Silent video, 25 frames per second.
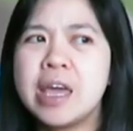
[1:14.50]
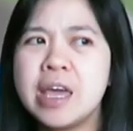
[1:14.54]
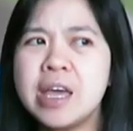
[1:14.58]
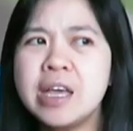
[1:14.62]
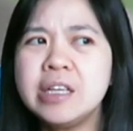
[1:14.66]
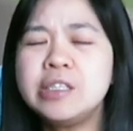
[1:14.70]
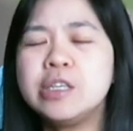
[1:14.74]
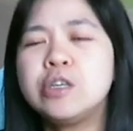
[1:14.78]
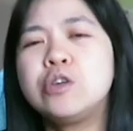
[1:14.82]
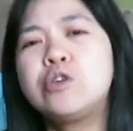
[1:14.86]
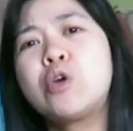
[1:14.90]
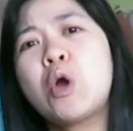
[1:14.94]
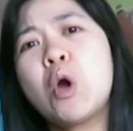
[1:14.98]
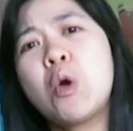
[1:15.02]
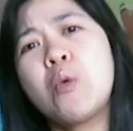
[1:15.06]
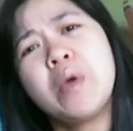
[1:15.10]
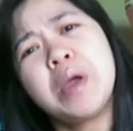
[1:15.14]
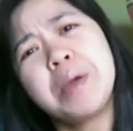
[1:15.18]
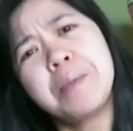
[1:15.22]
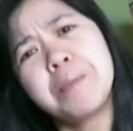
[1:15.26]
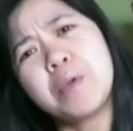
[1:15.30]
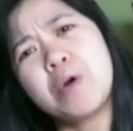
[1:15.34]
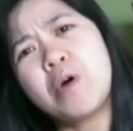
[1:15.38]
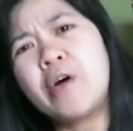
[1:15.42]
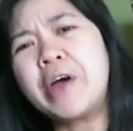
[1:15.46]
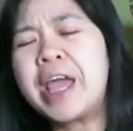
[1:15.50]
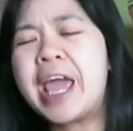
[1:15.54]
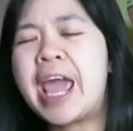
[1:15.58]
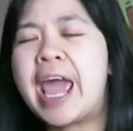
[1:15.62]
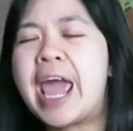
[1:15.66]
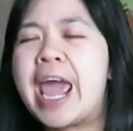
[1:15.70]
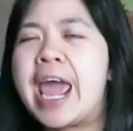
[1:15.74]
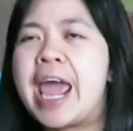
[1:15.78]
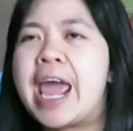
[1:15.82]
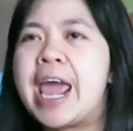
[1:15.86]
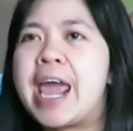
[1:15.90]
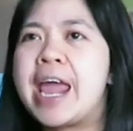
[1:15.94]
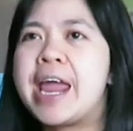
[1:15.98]
He is a growing boy,
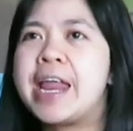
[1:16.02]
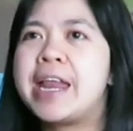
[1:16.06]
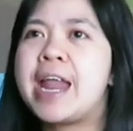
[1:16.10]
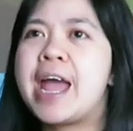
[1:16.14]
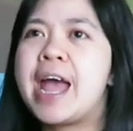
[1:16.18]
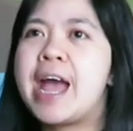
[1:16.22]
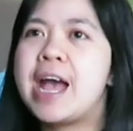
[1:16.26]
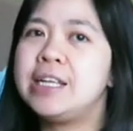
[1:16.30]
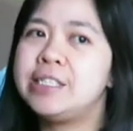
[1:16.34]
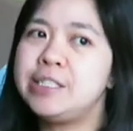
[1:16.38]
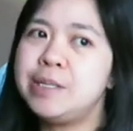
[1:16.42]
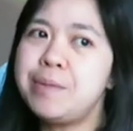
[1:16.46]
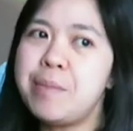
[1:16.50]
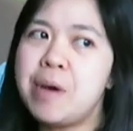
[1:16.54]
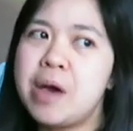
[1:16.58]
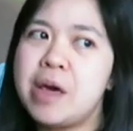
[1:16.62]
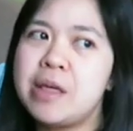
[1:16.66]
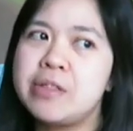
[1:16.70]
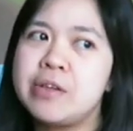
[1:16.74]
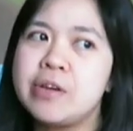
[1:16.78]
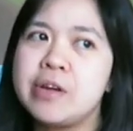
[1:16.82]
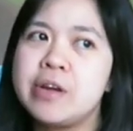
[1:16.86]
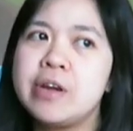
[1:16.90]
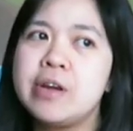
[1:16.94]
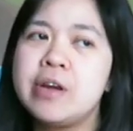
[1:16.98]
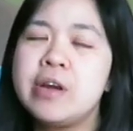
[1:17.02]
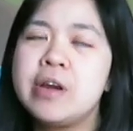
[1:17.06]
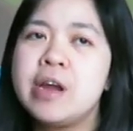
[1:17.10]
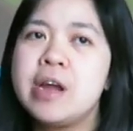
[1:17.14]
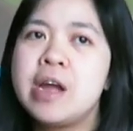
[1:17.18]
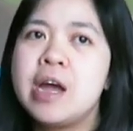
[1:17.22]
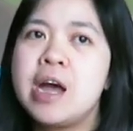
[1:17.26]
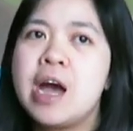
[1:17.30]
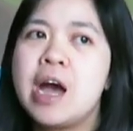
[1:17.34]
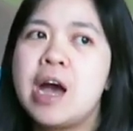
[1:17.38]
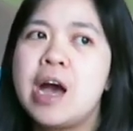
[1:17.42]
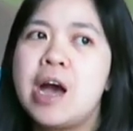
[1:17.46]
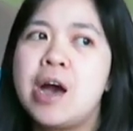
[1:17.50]
and as a mother,
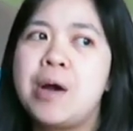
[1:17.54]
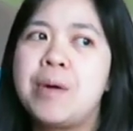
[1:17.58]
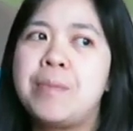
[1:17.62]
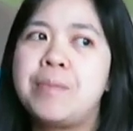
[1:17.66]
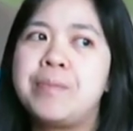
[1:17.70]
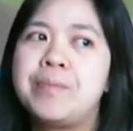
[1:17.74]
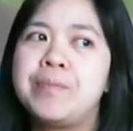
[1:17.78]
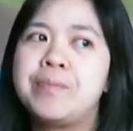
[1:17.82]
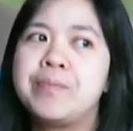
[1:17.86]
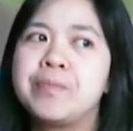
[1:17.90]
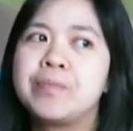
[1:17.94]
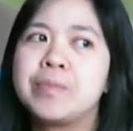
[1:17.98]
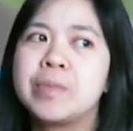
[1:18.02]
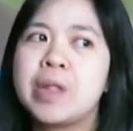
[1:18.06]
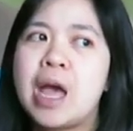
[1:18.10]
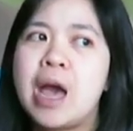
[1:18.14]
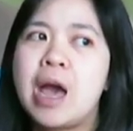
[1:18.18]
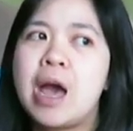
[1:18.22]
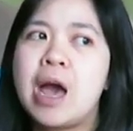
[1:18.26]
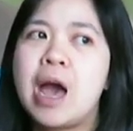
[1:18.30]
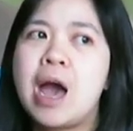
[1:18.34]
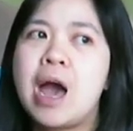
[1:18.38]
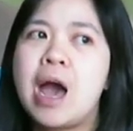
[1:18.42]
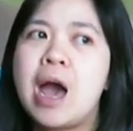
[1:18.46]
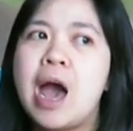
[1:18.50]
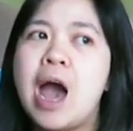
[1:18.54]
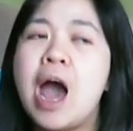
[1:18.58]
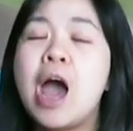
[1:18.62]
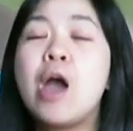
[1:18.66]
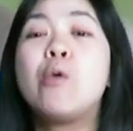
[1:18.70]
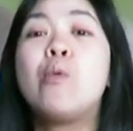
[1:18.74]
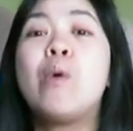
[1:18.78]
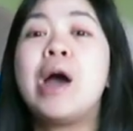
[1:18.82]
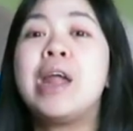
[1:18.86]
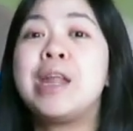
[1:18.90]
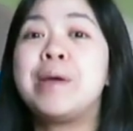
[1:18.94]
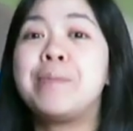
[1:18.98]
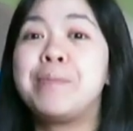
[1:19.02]
I
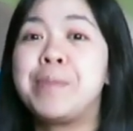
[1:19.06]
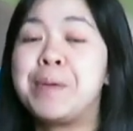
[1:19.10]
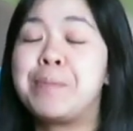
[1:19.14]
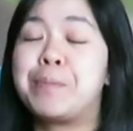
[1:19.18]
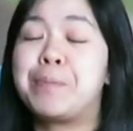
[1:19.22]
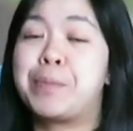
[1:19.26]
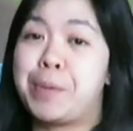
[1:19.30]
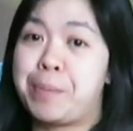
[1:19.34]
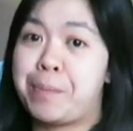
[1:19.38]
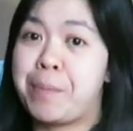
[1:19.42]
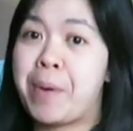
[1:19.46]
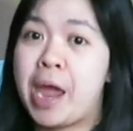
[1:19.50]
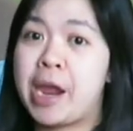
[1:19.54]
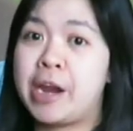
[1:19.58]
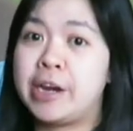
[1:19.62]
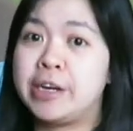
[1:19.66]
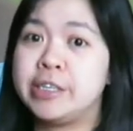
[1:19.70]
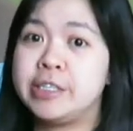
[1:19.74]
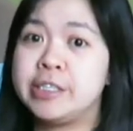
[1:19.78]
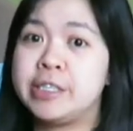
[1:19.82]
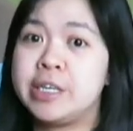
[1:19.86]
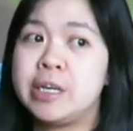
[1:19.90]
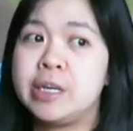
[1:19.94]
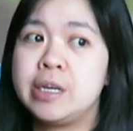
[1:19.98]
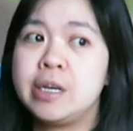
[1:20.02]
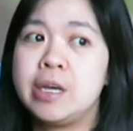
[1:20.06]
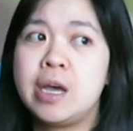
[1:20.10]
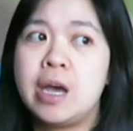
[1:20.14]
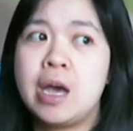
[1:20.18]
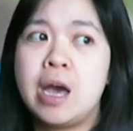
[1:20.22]
want to be prepared.